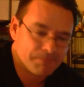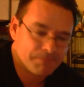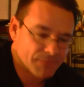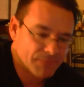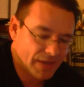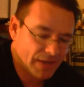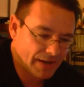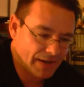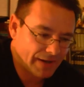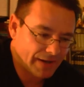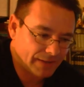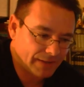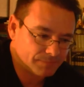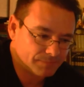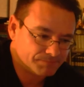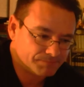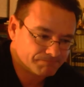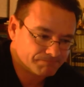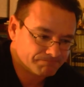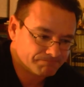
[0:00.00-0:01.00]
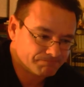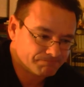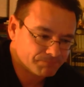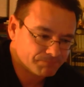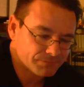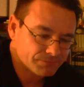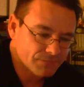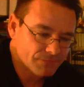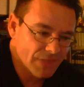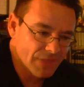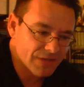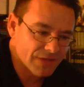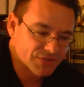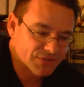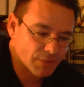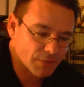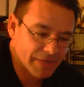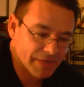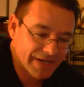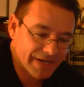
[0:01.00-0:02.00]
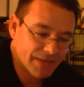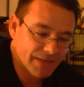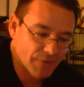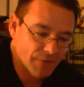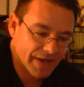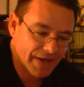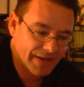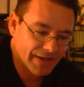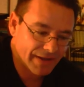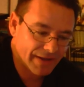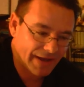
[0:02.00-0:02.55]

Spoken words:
But anyway,